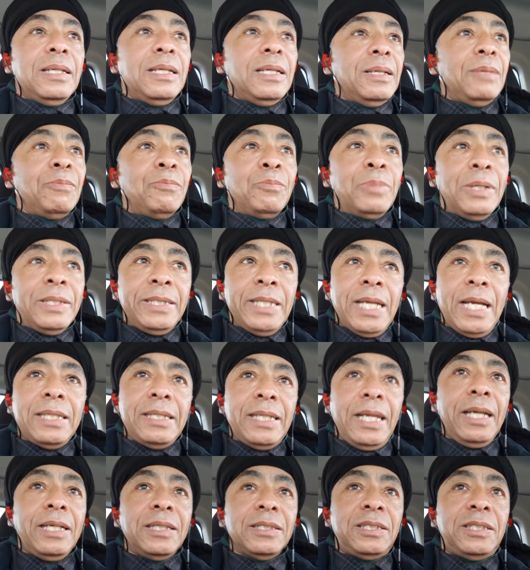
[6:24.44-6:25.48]
But yet
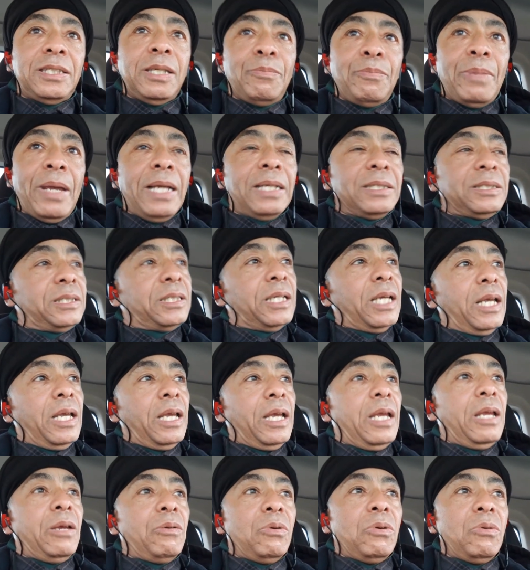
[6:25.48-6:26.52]
they can sit back and say,
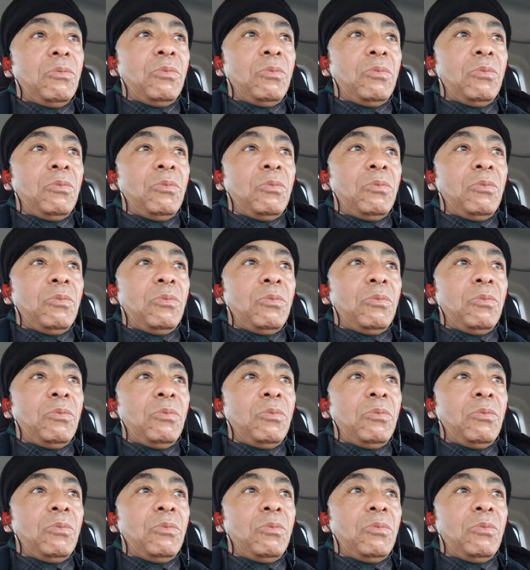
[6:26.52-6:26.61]
hey,